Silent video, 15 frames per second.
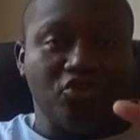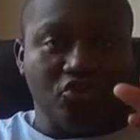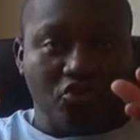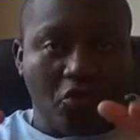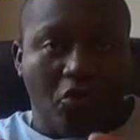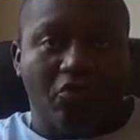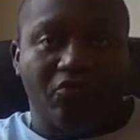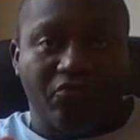
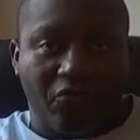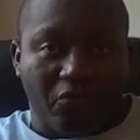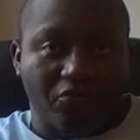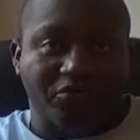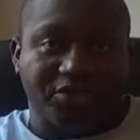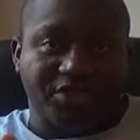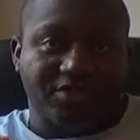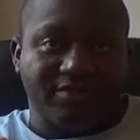your
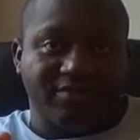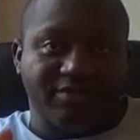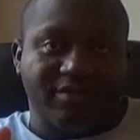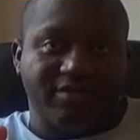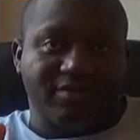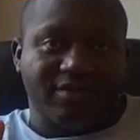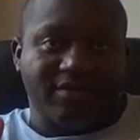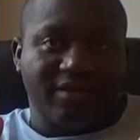version
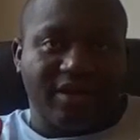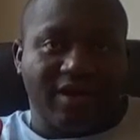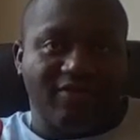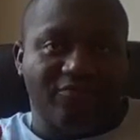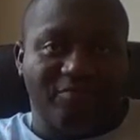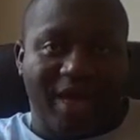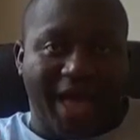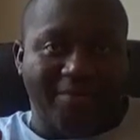
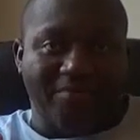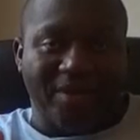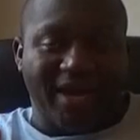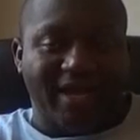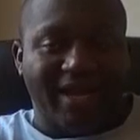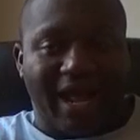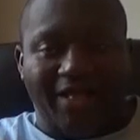of Batman.